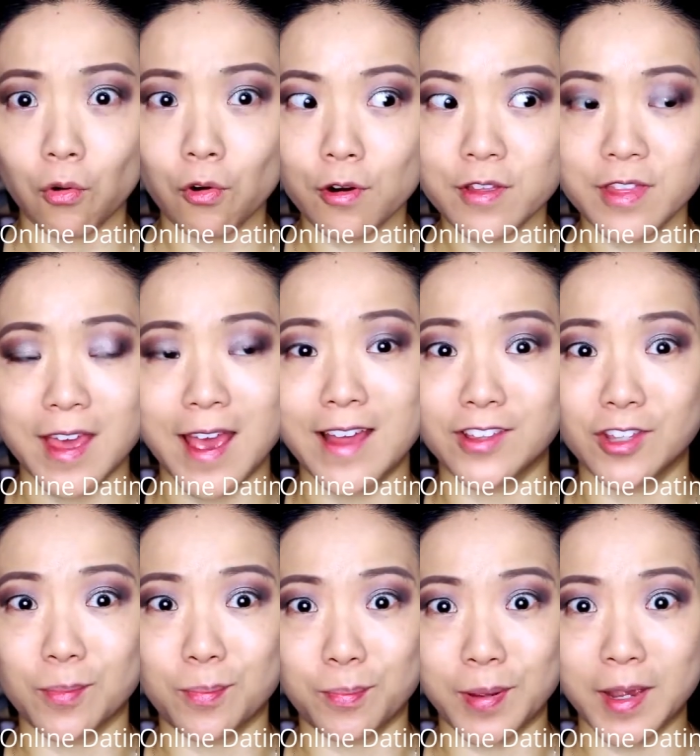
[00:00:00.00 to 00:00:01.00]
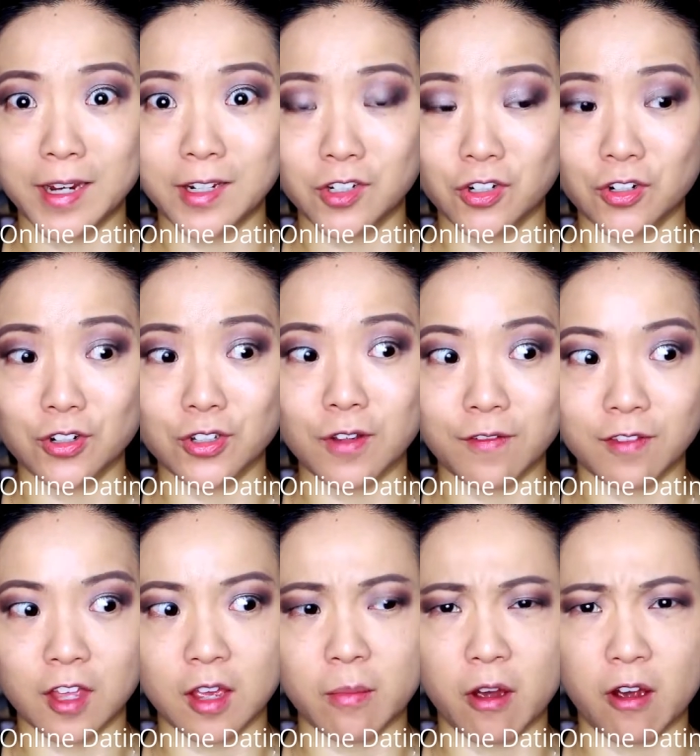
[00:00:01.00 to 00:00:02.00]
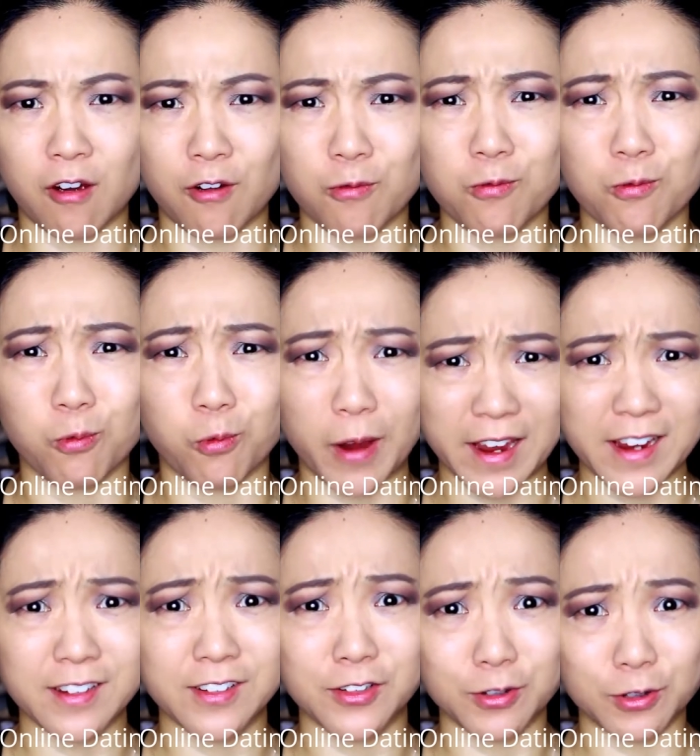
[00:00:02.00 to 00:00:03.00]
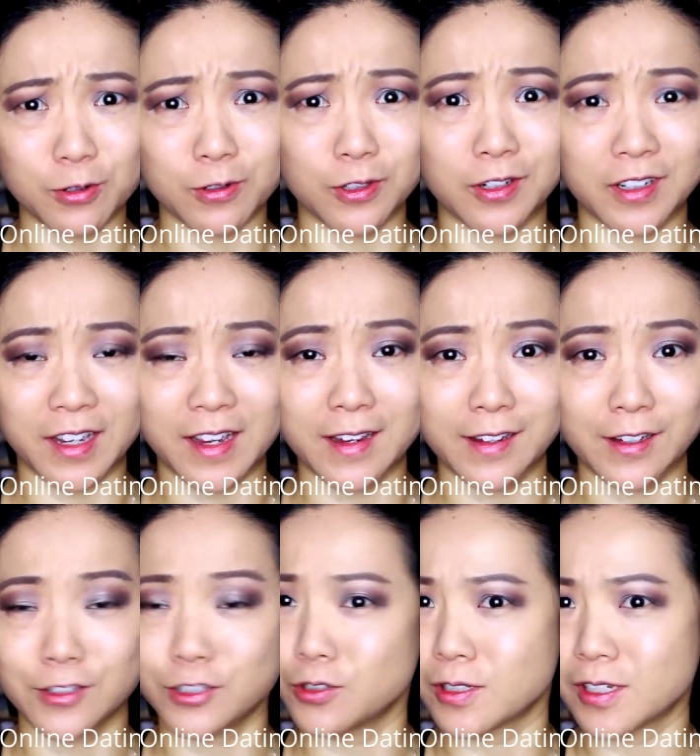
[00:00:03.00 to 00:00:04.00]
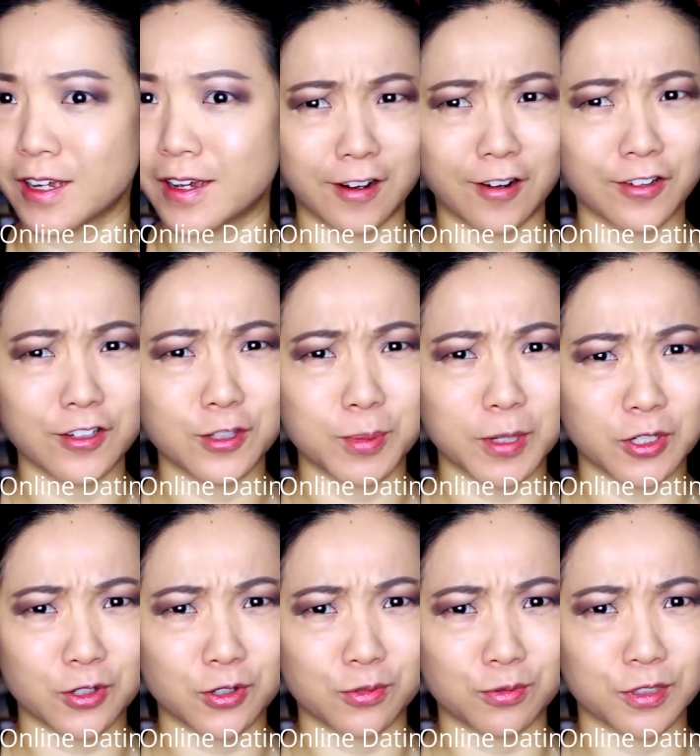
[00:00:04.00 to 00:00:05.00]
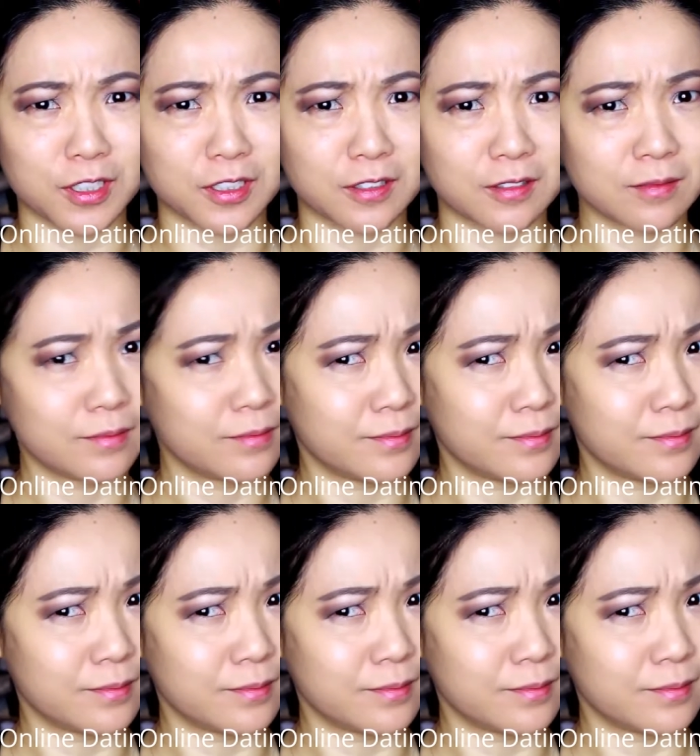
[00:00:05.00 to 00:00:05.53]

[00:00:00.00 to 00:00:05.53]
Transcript: Or that the pictures of them are way too good looking and you're like, are these pictures real?